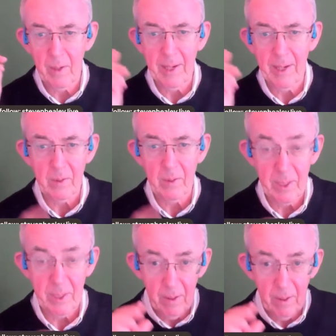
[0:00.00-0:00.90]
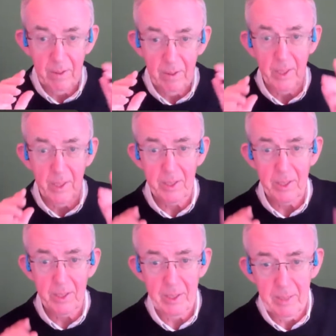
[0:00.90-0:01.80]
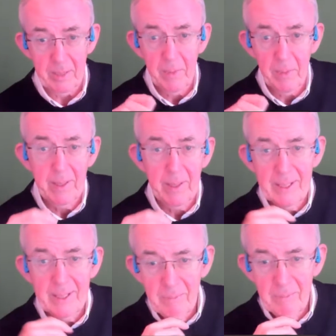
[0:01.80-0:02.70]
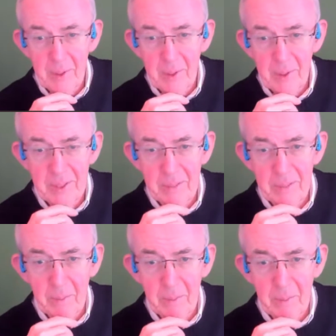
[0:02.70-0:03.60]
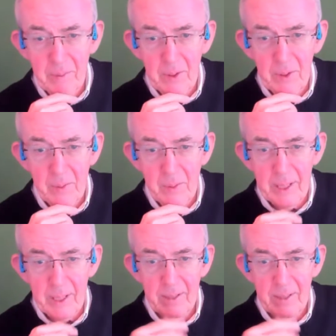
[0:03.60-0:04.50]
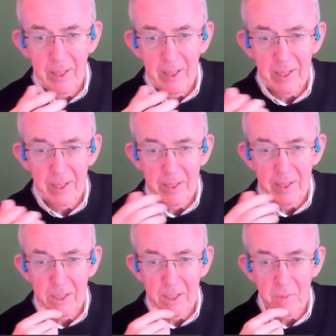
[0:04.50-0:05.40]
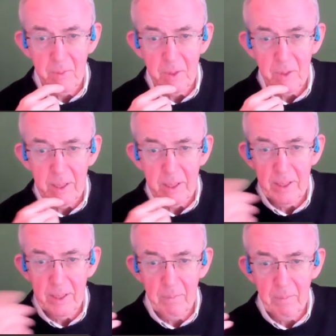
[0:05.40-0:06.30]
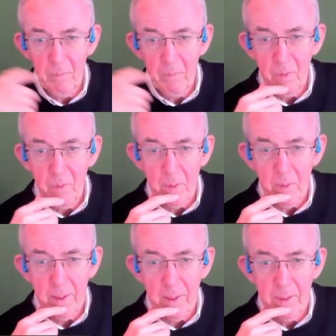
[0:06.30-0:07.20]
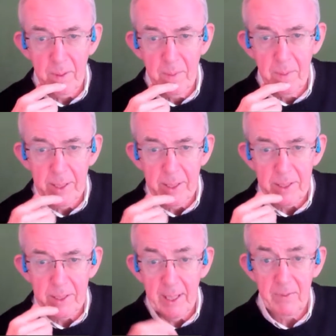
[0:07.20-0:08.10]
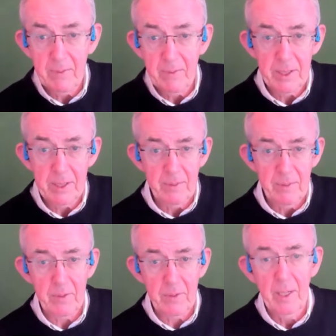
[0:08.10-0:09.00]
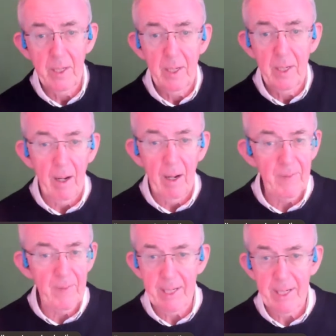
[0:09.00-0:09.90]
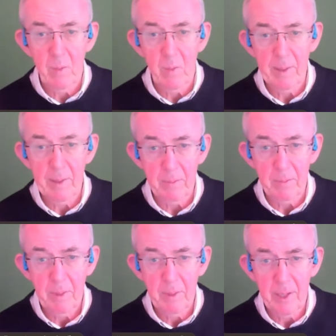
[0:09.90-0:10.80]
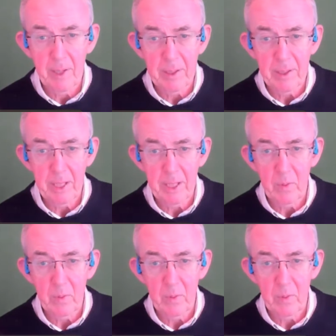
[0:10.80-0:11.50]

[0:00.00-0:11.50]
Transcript: are other ways of doing that, but this is my preferred way of actually listening to music and moving around, is to have these headphones. I forget I'm wearing them. They are so light.